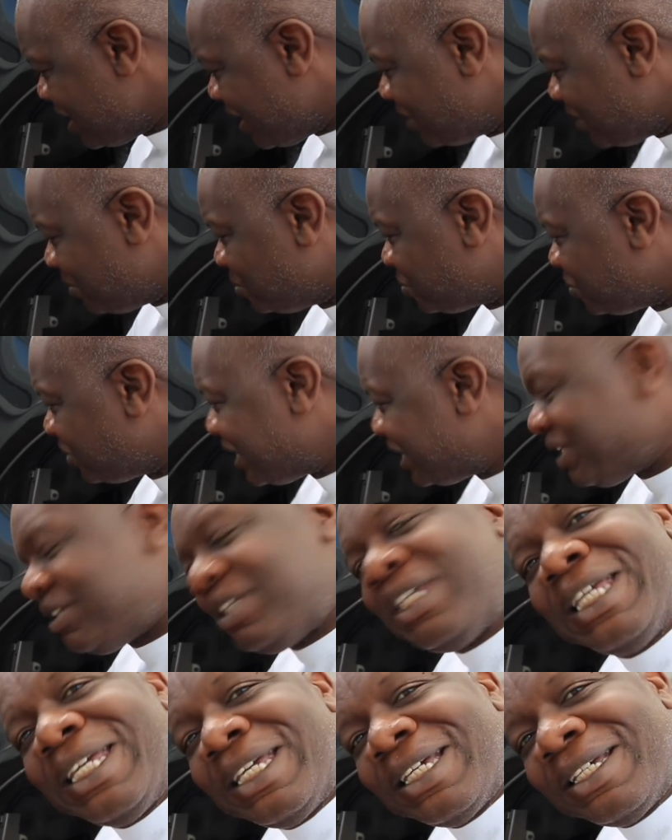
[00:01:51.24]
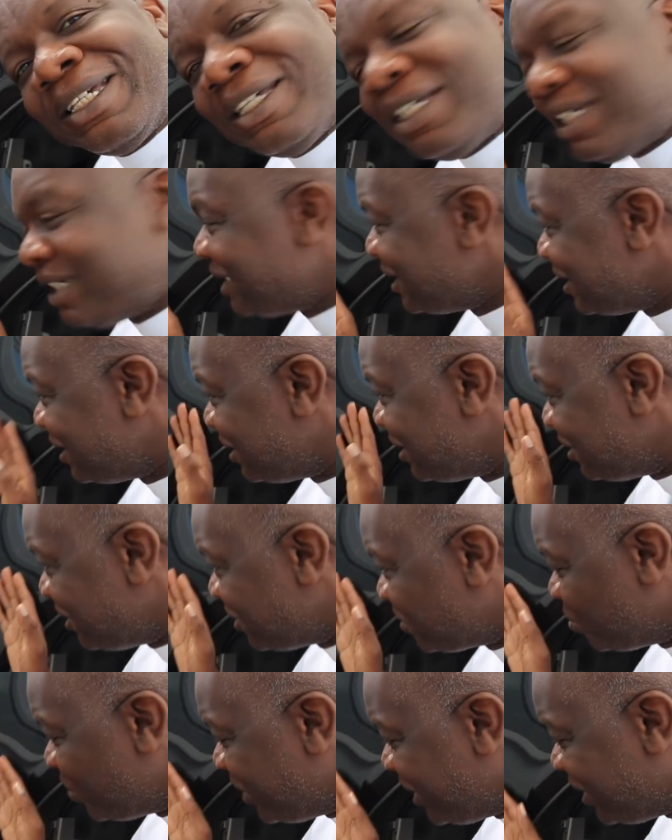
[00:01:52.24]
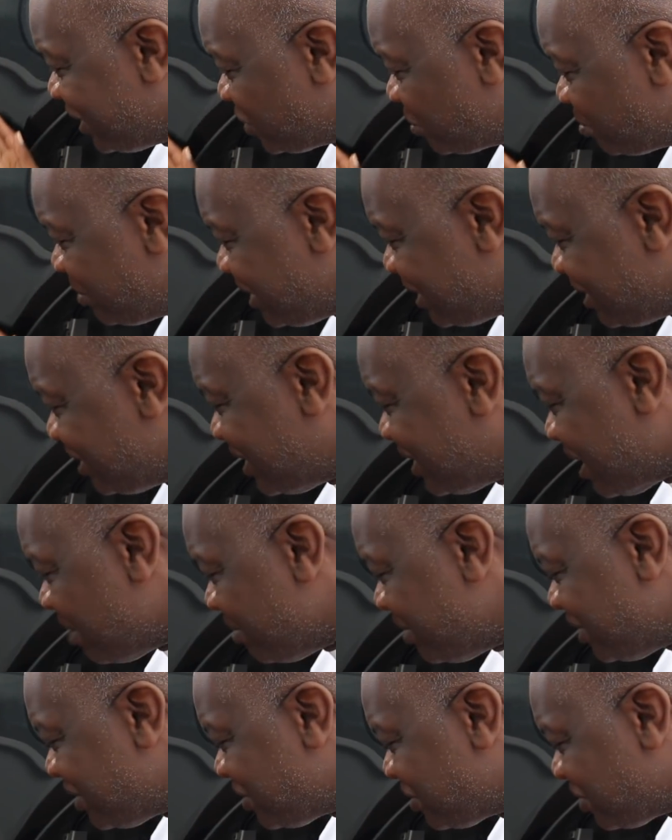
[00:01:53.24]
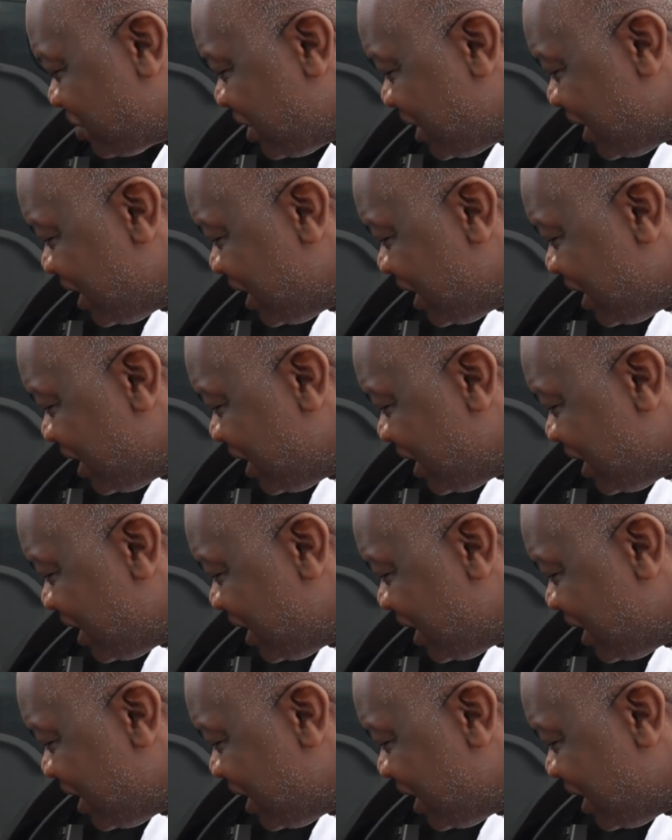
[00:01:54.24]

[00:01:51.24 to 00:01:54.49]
And also down here, this wing has been damaged.